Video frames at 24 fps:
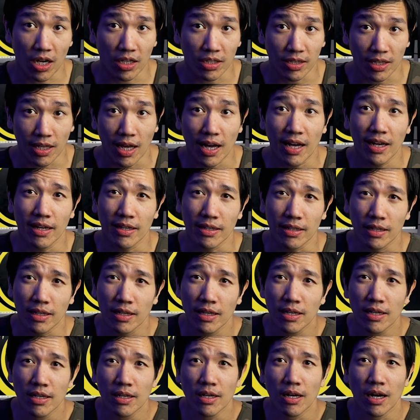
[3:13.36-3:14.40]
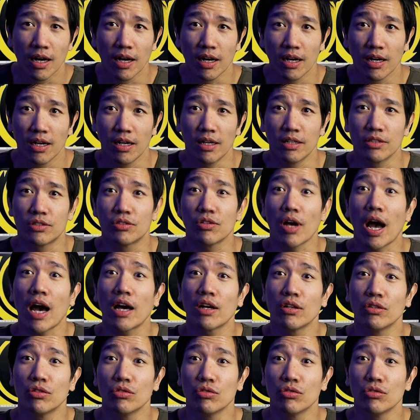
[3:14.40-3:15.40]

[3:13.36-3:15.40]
online to how to